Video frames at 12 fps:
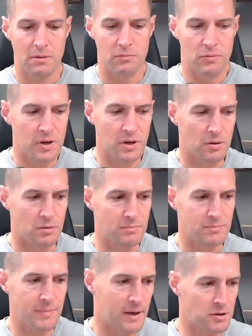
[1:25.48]
real
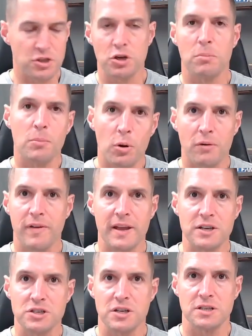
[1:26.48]
energy or motivation